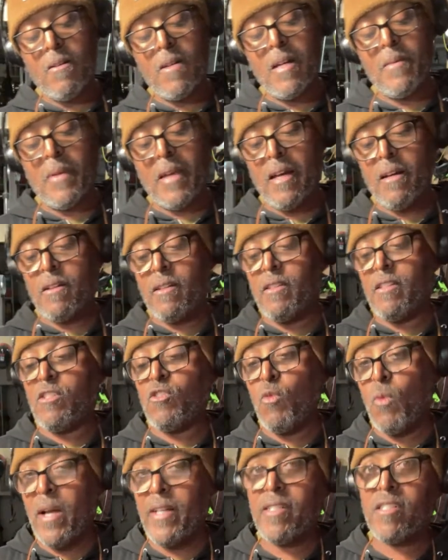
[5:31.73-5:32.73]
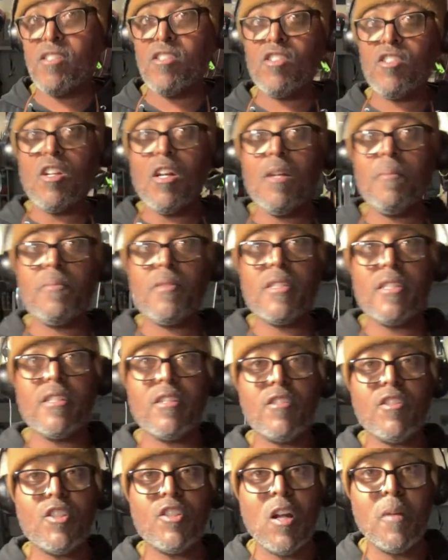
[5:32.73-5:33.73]
coming out on the twice as sharp
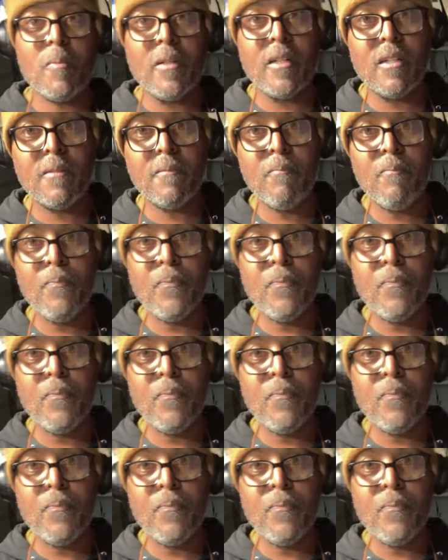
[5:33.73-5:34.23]
scissor sharpener.